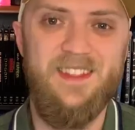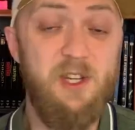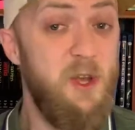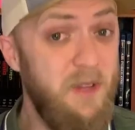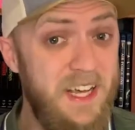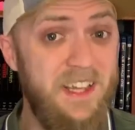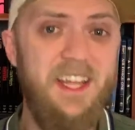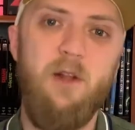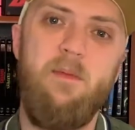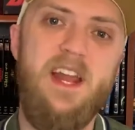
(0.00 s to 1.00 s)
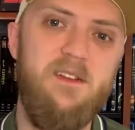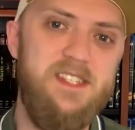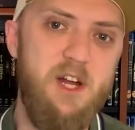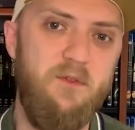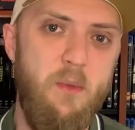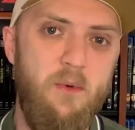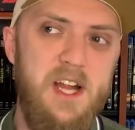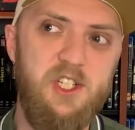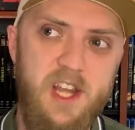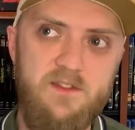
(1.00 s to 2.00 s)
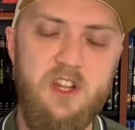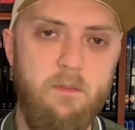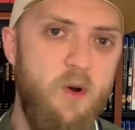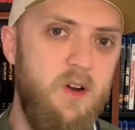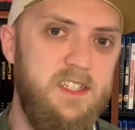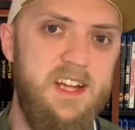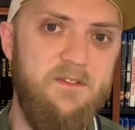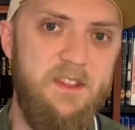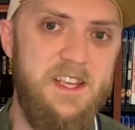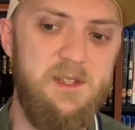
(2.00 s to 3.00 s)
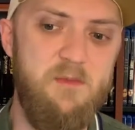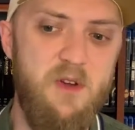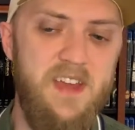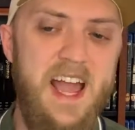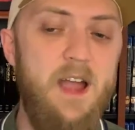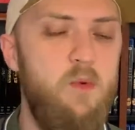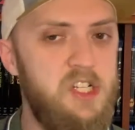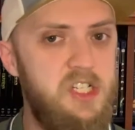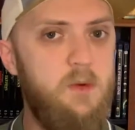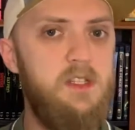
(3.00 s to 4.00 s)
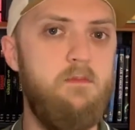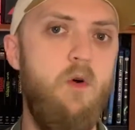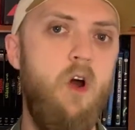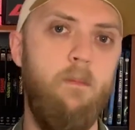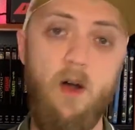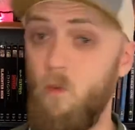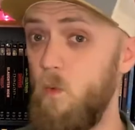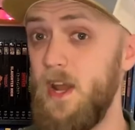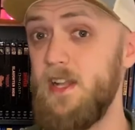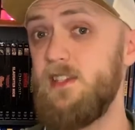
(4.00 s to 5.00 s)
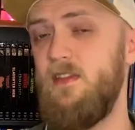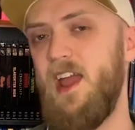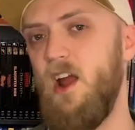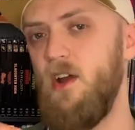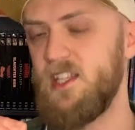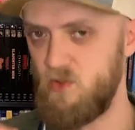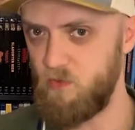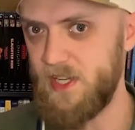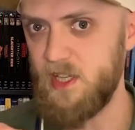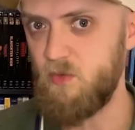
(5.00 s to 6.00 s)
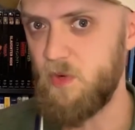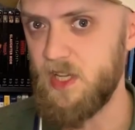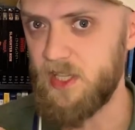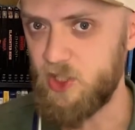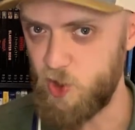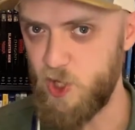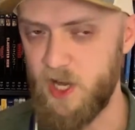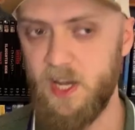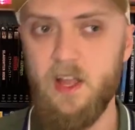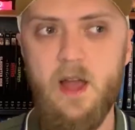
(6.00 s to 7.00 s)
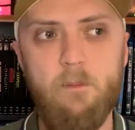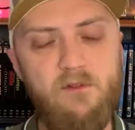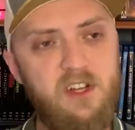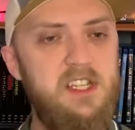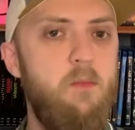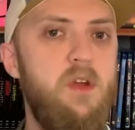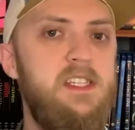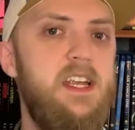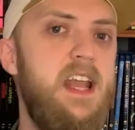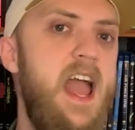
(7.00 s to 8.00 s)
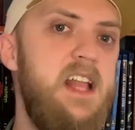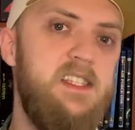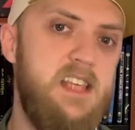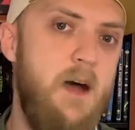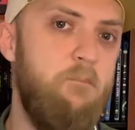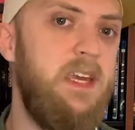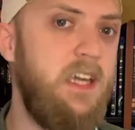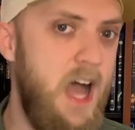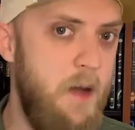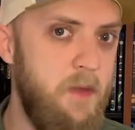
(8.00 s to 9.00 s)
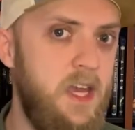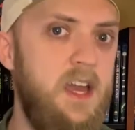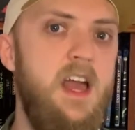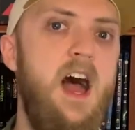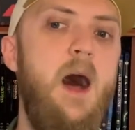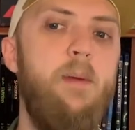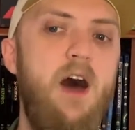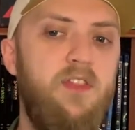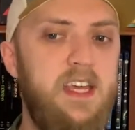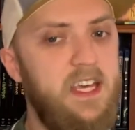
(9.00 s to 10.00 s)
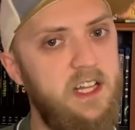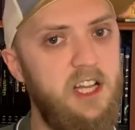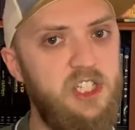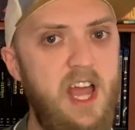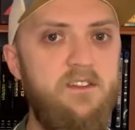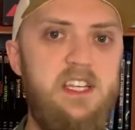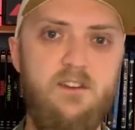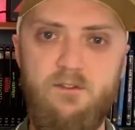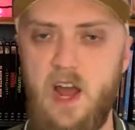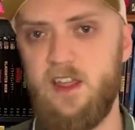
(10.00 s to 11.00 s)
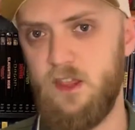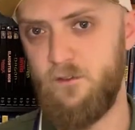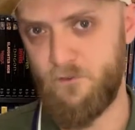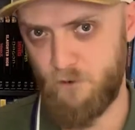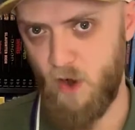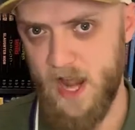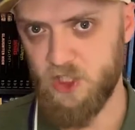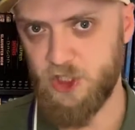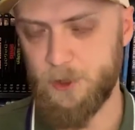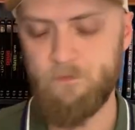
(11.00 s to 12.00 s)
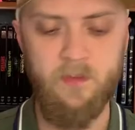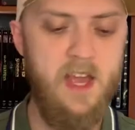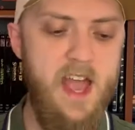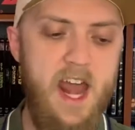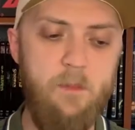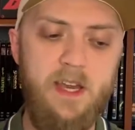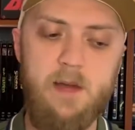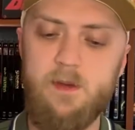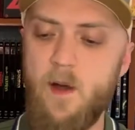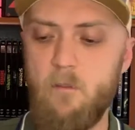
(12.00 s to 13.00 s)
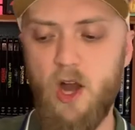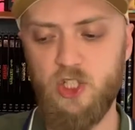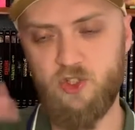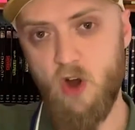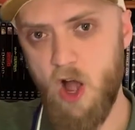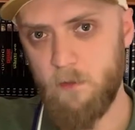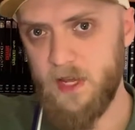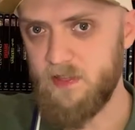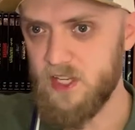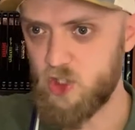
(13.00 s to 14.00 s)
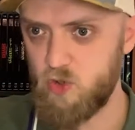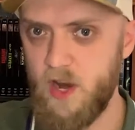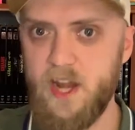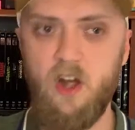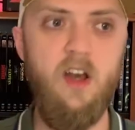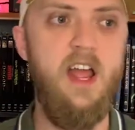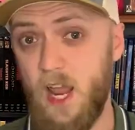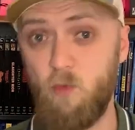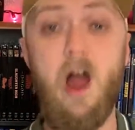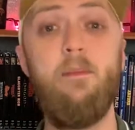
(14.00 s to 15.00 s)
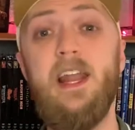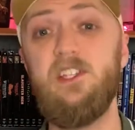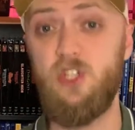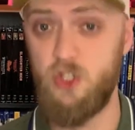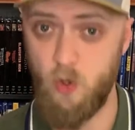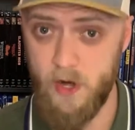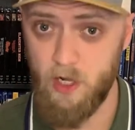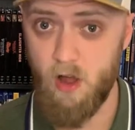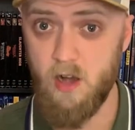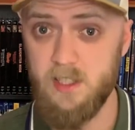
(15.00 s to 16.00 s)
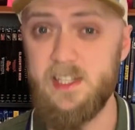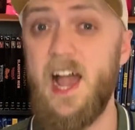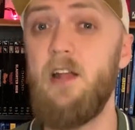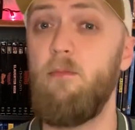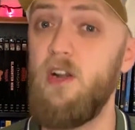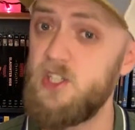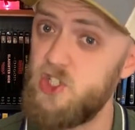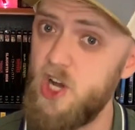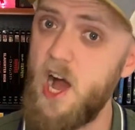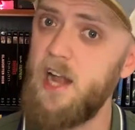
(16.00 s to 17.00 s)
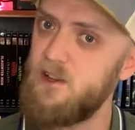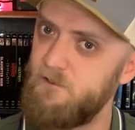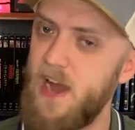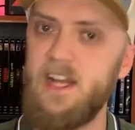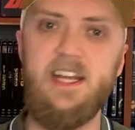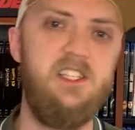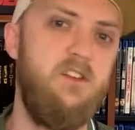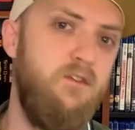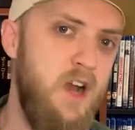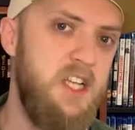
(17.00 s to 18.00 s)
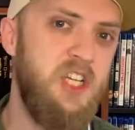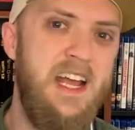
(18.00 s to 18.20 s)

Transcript: There's only a little bit of steal from the rich, give to the poor stuff in this movie. I wish there was more, but when it's there, it's really, really good. But for some reason, it ends up becoming about the English having to fight the French. And it becomes about Mark Strong being this traitor, and Robin has to join alongside Prince John to fight against the French.